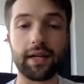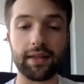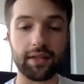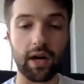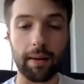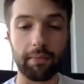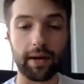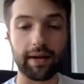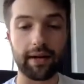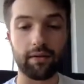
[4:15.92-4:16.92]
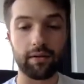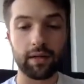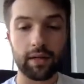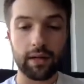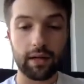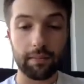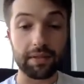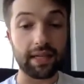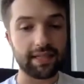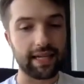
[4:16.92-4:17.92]
in the top right now,
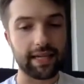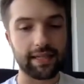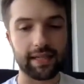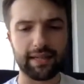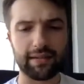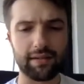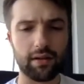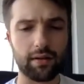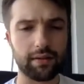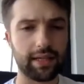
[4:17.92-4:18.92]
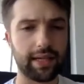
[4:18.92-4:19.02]
besides KT, because obviously